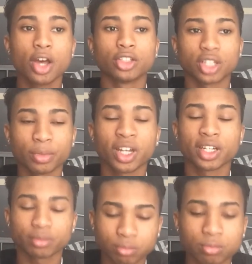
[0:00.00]
So I'm
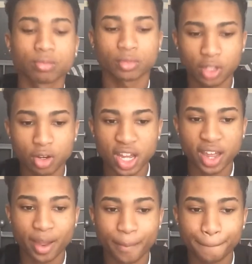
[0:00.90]
like,
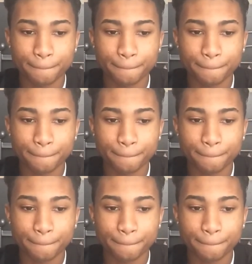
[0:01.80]
okay.